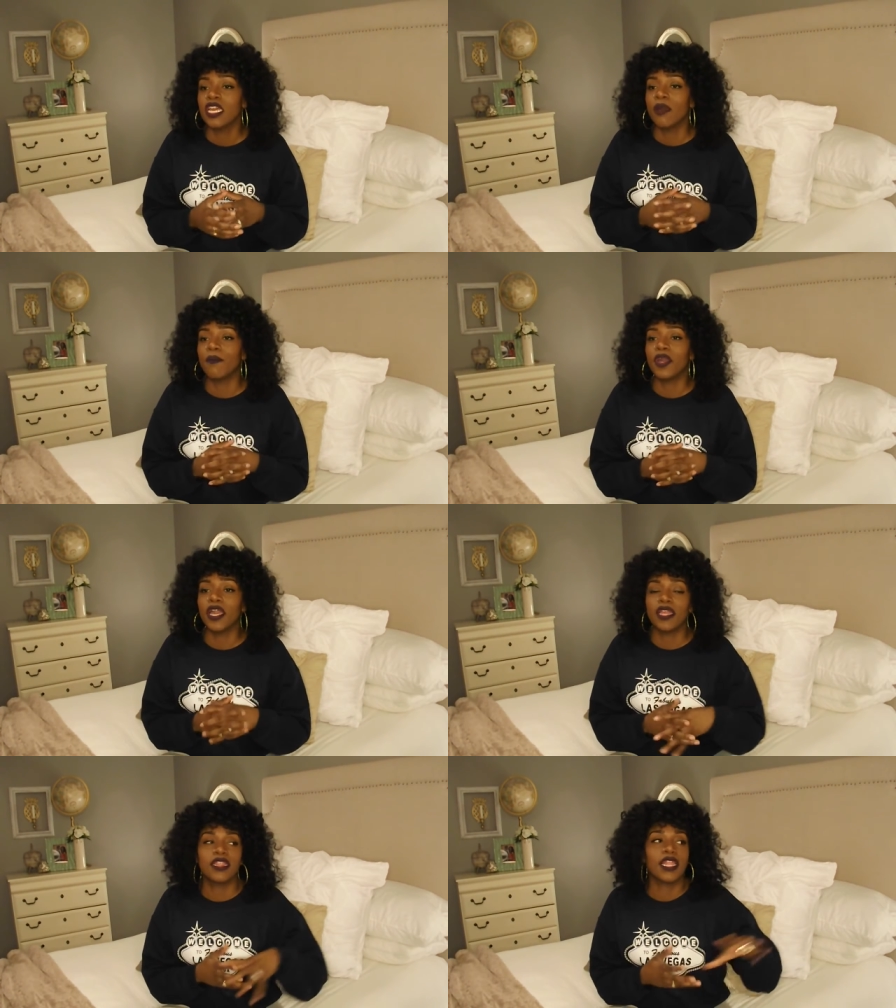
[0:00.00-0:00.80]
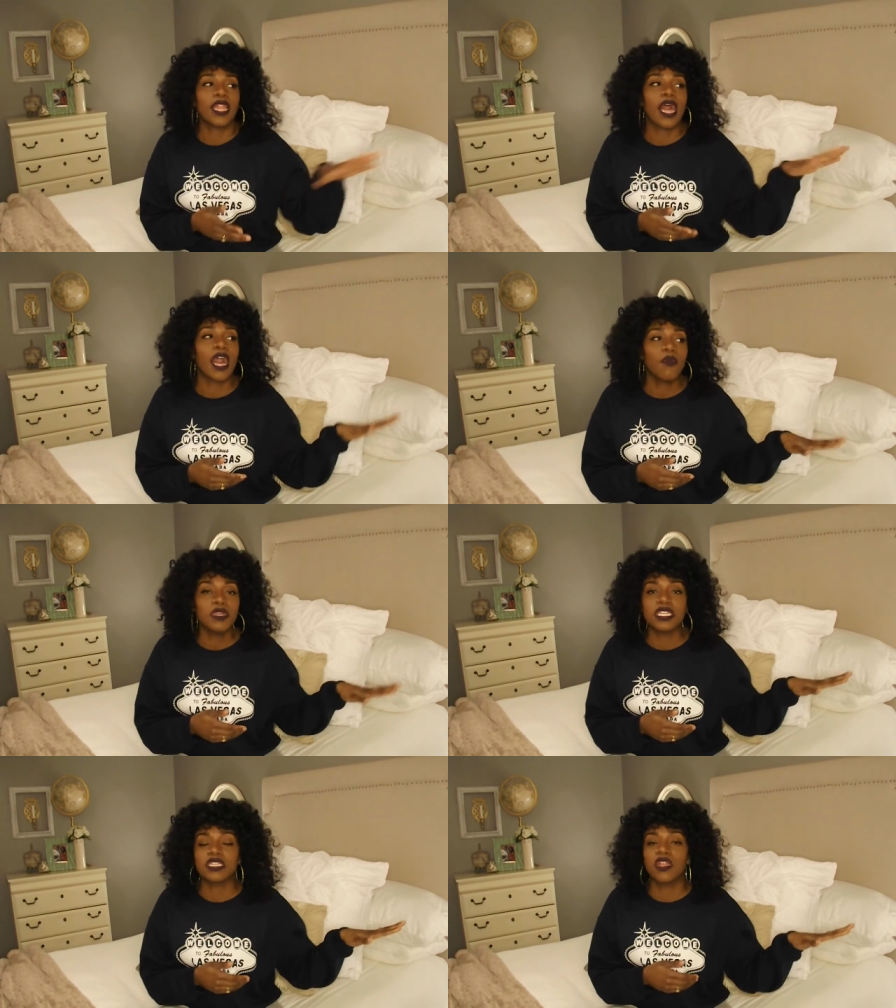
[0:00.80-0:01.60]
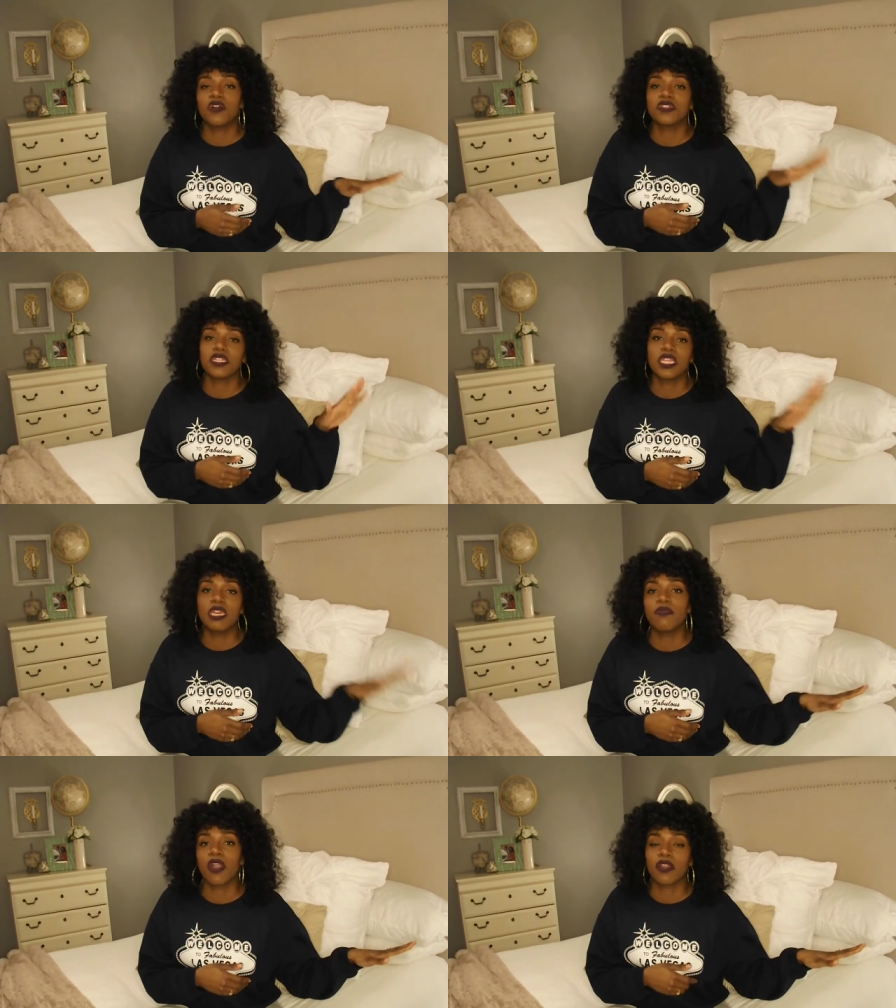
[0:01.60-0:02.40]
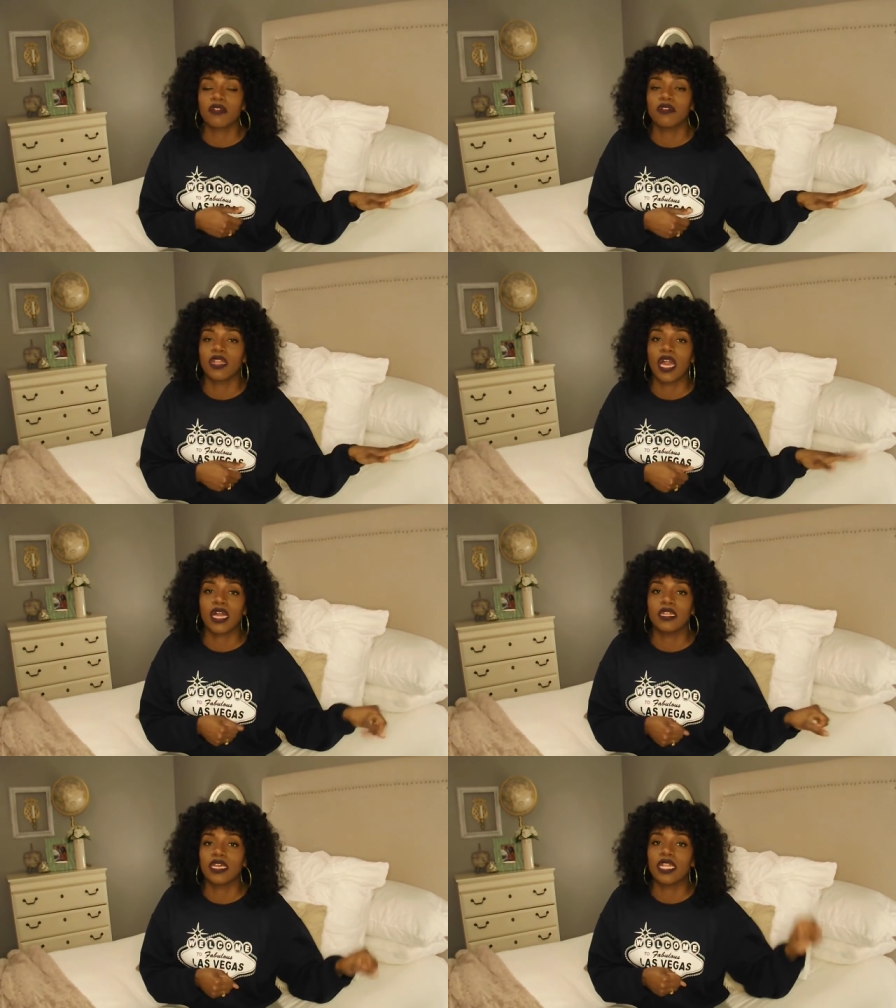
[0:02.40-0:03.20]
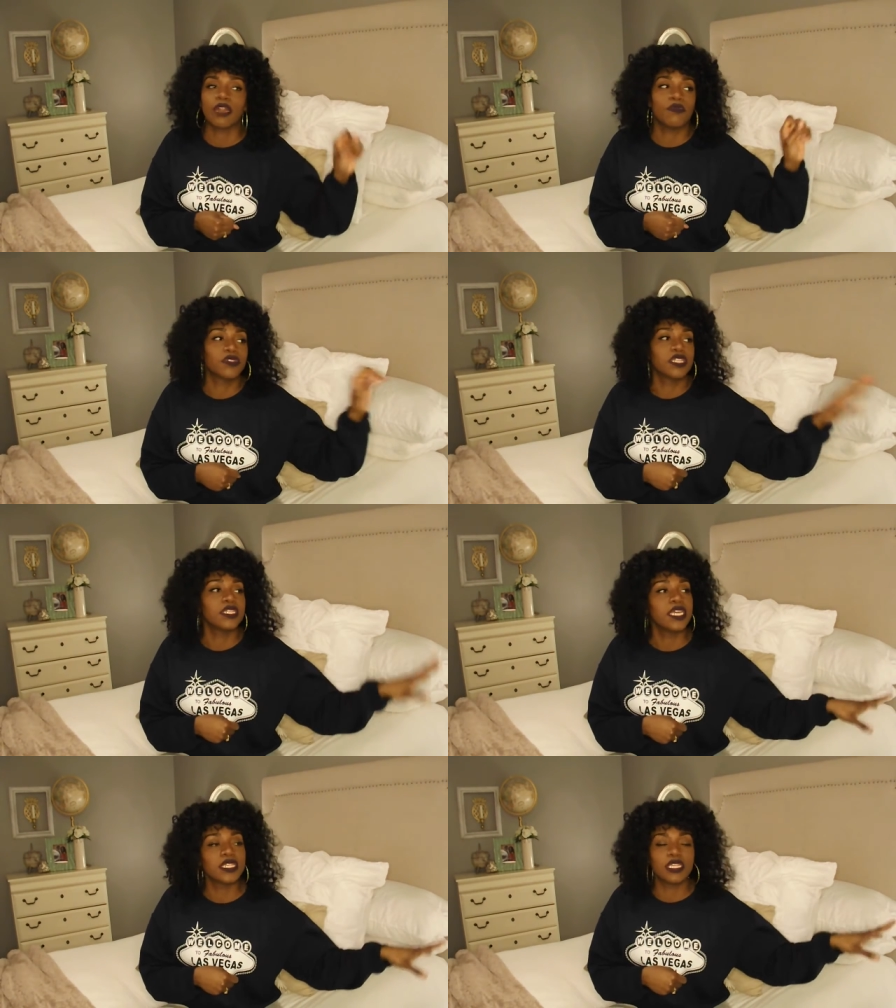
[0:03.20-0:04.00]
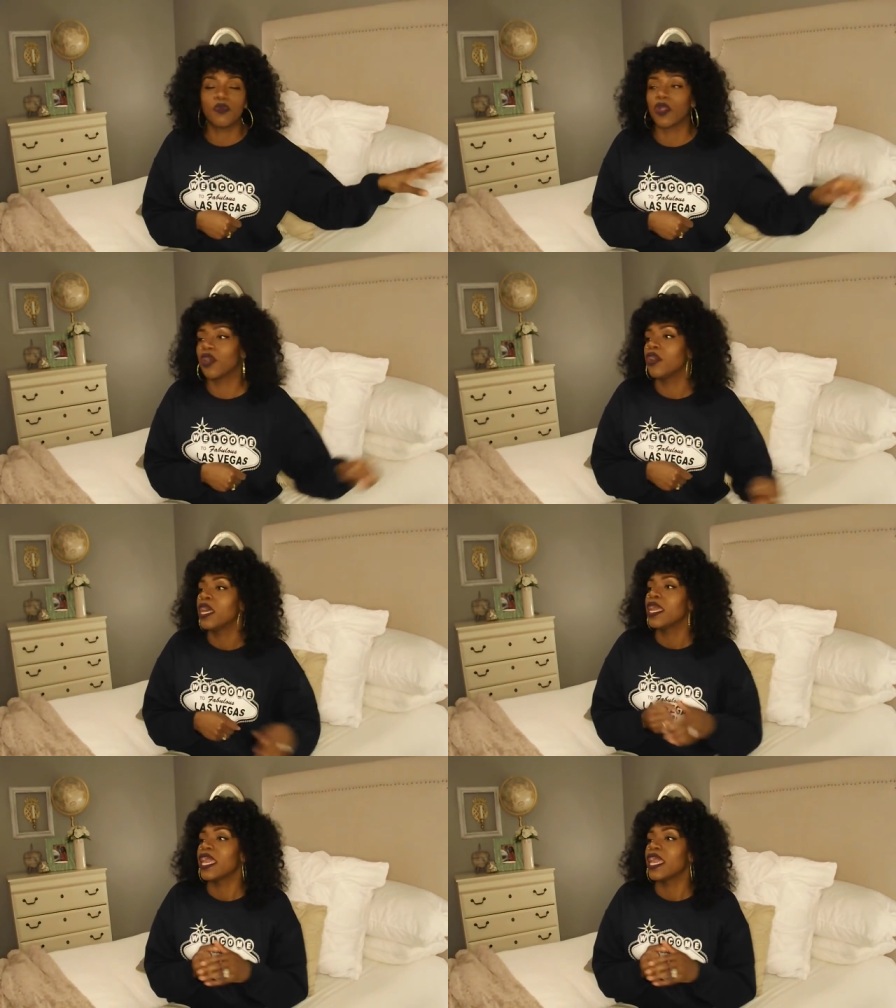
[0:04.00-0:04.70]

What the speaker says: But the line was as long as the theme park line, looking like we was in Disney World.